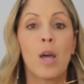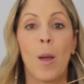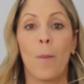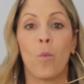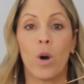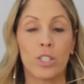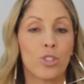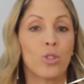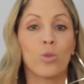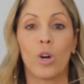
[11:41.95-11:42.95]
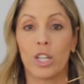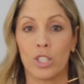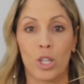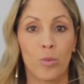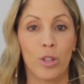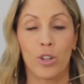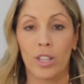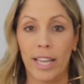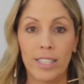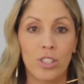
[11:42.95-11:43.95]
Once you are done with your
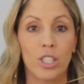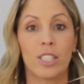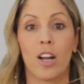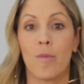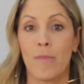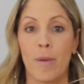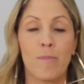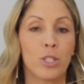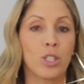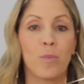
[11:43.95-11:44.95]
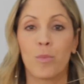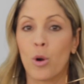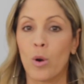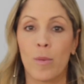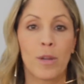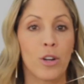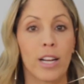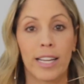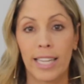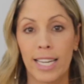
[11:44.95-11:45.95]
lasers, our membership program here at
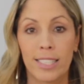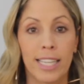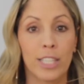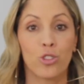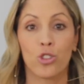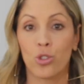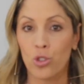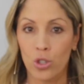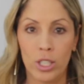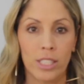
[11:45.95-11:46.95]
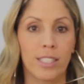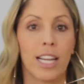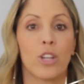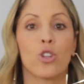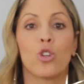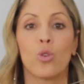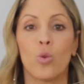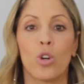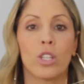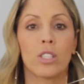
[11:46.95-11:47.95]
GLANZ ensures that you
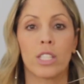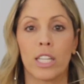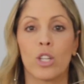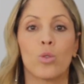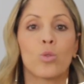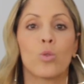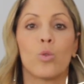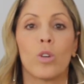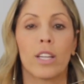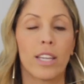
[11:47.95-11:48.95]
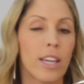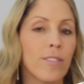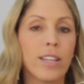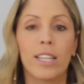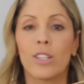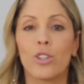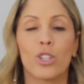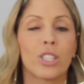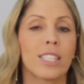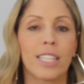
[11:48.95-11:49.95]
continue to giving your
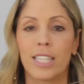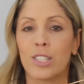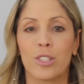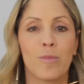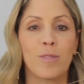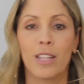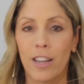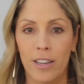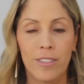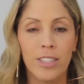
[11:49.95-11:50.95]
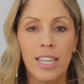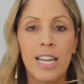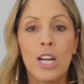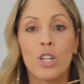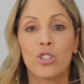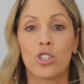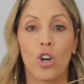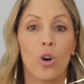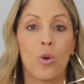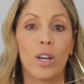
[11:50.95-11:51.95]
skin some love
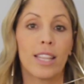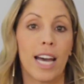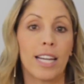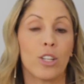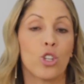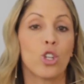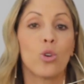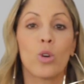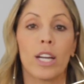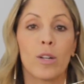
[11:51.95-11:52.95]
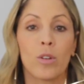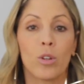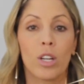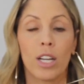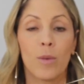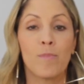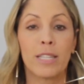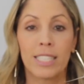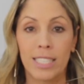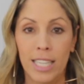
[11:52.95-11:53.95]
so that you can
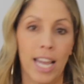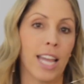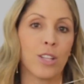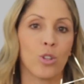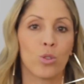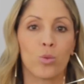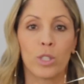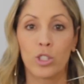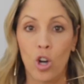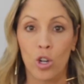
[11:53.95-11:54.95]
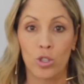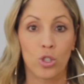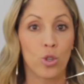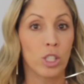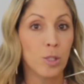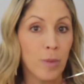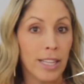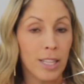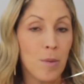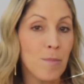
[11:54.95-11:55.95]
maintain those results. You're
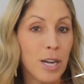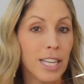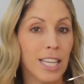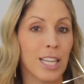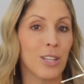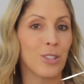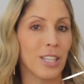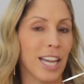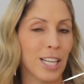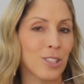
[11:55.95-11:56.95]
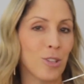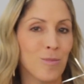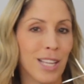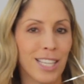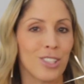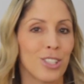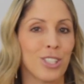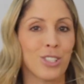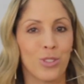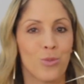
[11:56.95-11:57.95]
spending money getting some
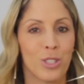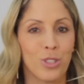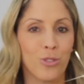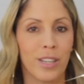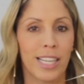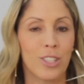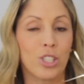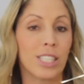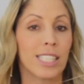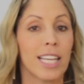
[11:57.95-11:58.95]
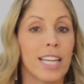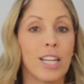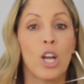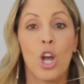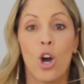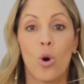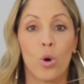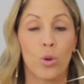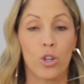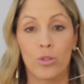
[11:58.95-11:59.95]
lasers to rejuvenate your skin or
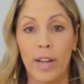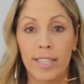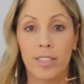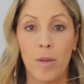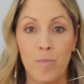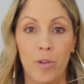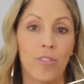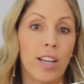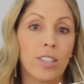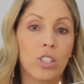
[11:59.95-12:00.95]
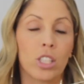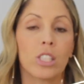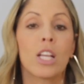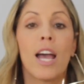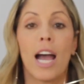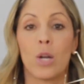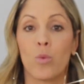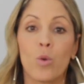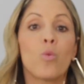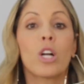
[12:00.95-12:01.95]
correct imperfections, and we
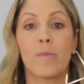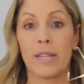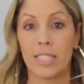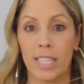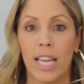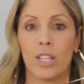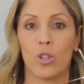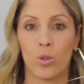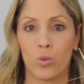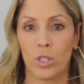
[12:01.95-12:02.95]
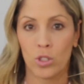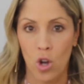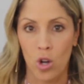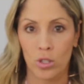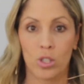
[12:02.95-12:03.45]
want to maintain those results.